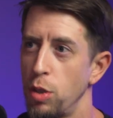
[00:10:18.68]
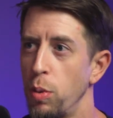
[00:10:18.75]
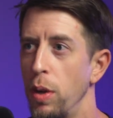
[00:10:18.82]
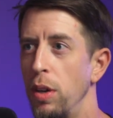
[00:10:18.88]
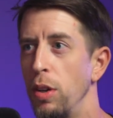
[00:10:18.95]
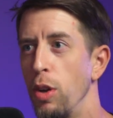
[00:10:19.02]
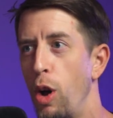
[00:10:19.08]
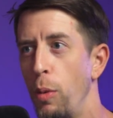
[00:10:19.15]
your
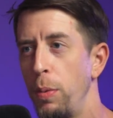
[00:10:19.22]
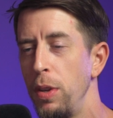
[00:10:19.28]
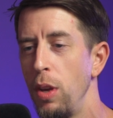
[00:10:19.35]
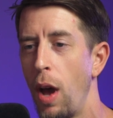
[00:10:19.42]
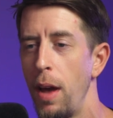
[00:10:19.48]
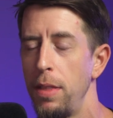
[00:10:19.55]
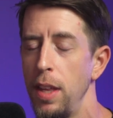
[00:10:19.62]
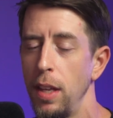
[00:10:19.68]
Twitter and
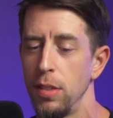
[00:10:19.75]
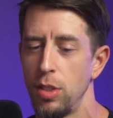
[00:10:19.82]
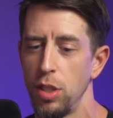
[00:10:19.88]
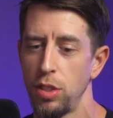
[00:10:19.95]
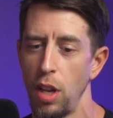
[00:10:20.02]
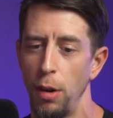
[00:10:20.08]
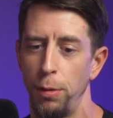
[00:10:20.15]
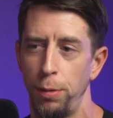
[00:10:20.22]
open. I think it's
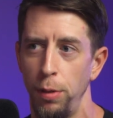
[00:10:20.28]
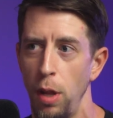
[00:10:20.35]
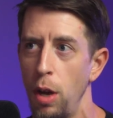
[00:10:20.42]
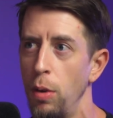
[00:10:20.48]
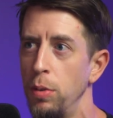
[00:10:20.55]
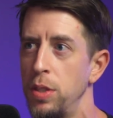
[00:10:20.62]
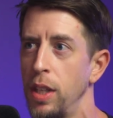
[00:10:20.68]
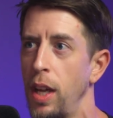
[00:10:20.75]
just going to
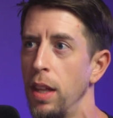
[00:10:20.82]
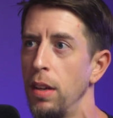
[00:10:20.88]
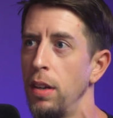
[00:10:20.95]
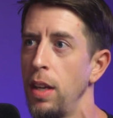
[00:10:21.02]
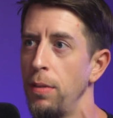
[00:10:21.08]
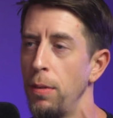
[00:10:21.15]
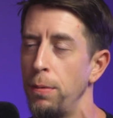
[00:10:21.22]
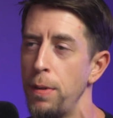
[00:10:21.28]
flow together
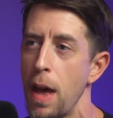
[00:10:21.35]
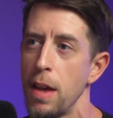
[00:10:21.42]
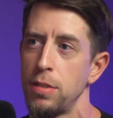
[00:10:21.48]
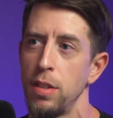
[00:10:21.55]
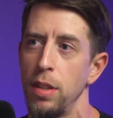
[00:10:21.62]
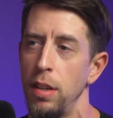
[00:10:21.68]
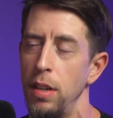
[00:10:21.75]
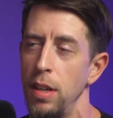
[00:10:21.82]
even
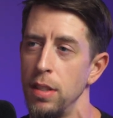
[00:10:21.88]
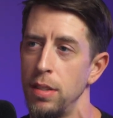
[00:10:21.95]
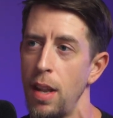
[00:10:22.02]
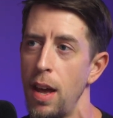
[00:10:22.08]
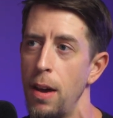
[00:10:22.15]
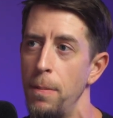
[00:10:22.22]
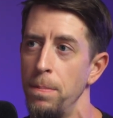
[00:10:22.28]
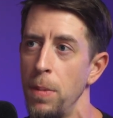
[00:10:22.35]
faster than it is
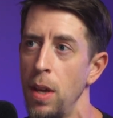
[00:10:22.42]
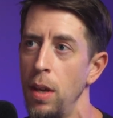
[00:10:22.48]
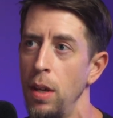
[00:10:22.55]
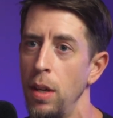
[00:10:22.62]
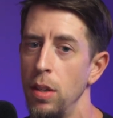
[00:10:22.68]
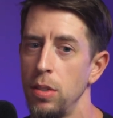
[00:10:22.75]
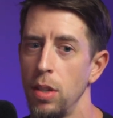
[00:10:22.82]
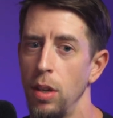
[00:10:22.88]
now.
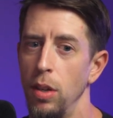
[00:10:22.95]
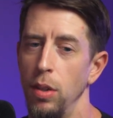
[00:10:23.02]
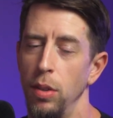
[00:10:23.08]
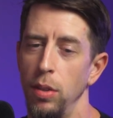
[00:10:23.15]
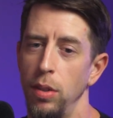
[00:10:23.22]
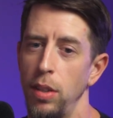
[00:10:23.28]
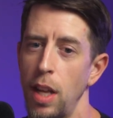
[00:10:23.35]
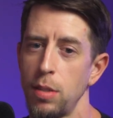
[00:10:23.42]

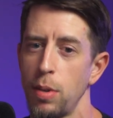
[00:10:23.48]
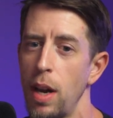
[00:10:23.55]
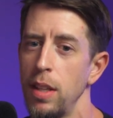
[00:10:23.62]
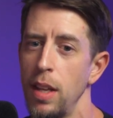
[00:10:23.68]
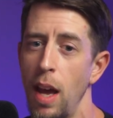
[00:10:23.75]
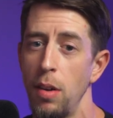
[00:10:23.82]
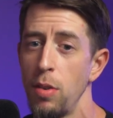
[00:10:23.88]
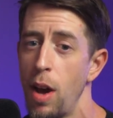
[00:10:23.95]
So that's what I
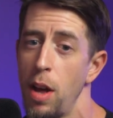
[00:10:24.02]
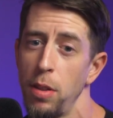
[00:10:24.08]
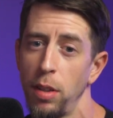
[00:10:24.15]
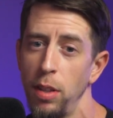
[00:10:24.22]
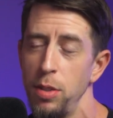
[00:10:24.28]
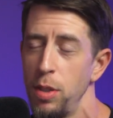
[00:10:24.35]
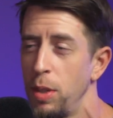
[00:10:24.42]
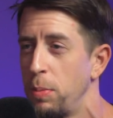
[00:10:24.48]
think. I don't know how
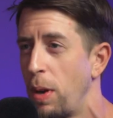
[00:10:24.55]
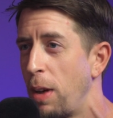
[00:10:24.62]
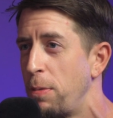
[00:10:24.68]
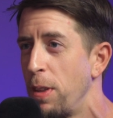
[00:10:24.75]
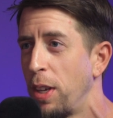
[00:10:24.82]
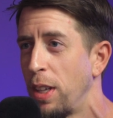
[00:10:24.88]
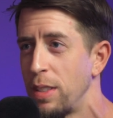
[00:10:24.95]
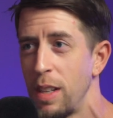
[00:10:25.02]
they're going to do it, but I
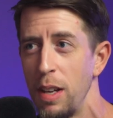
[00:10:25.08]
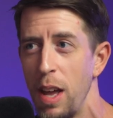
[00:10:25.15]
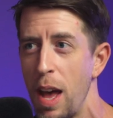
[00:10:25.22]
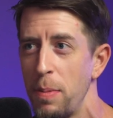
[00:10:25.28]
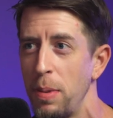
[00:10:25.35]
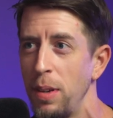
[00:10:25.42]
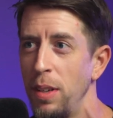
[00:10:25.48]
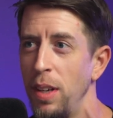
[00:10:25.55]
feel like it's going to
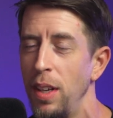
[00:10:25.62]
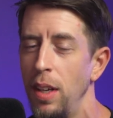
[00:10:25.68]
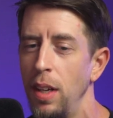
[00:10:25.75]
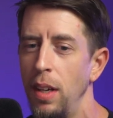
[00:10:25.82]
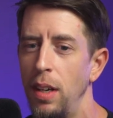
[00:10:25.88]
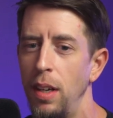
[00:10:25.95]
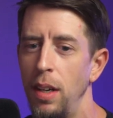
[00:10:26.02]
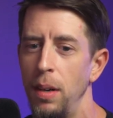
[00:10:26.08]
happen.
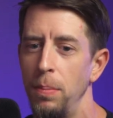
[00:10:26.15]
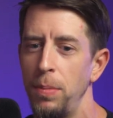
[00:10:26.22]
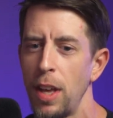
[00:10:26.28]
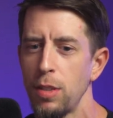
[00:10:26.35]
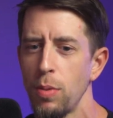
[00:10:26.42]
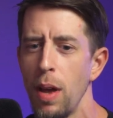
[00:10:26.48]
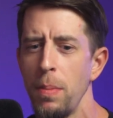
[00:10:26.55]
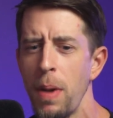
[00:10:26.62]

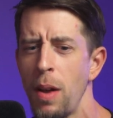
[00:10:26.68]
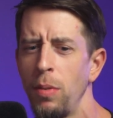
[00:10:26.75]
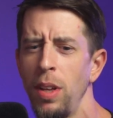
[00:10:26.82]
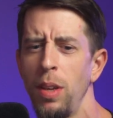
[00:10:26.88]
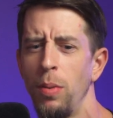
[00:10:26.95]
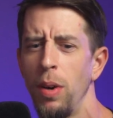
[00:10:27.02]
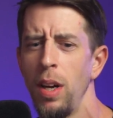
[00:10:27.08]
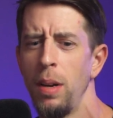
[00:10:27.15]
That's why I'm not
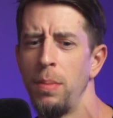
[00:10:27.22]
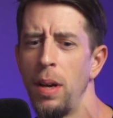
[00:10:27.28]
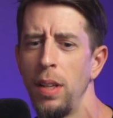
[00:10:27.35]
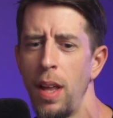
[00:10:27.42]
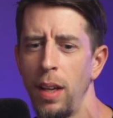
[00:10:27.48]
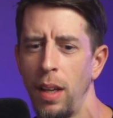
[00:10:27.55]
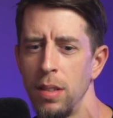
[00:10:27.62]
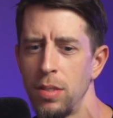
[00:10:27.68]
really worried
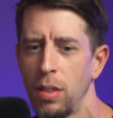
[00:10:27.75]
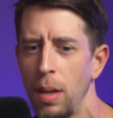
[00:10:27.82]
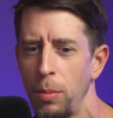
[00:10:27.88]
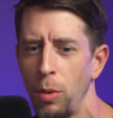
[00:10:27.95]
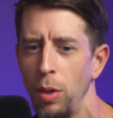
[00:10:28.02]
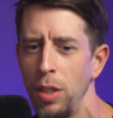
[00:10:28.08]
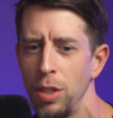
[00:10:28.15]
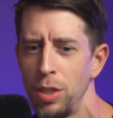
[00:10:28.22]
about like
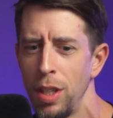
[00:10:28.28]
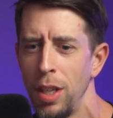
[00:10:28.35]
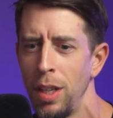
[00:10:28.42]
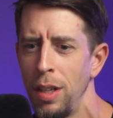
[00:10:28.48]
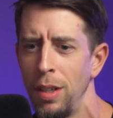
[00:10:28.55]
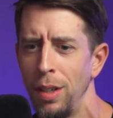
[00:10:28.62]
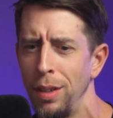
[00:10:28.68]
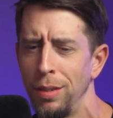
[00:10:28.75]
Instagram going to
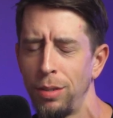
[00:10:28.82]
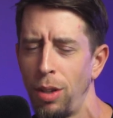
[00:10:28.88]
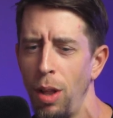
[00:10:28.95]
shit or